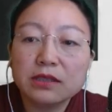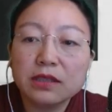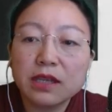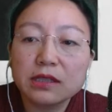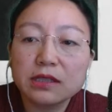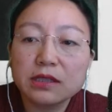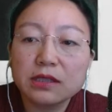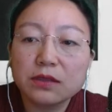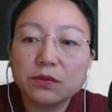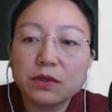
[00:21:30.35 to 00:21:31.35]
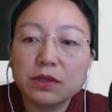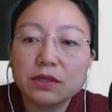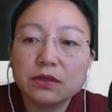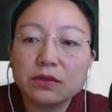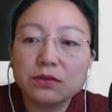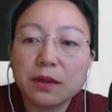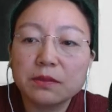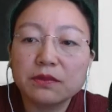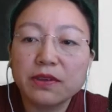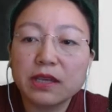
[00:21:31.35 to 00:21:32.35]
Let's see what 2 times
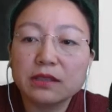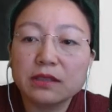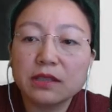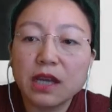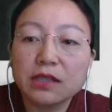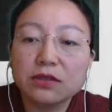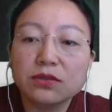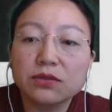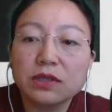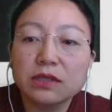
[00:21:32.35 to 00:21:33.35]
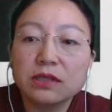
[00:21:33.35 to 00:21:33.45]
faster does to it.